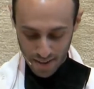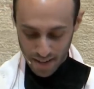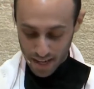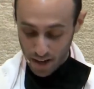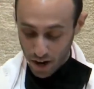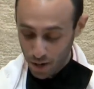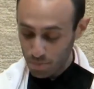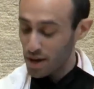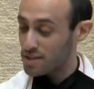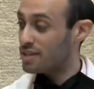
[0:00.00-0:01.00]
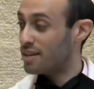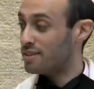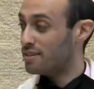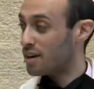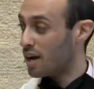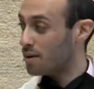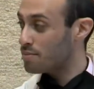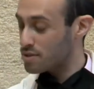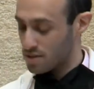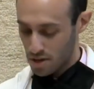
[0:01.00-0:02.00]
In unprecedented
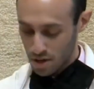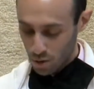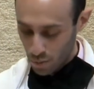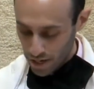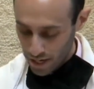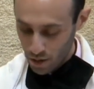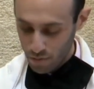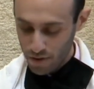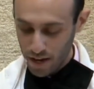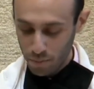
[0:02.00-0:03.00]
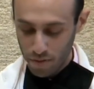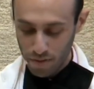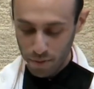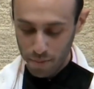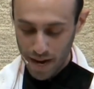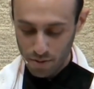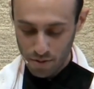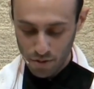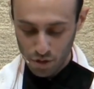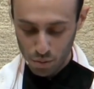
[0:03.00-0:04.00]
times, we innovate within the bounds
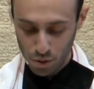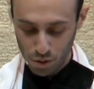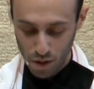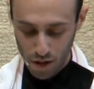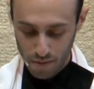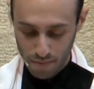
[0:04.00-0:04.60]
of Jewish law,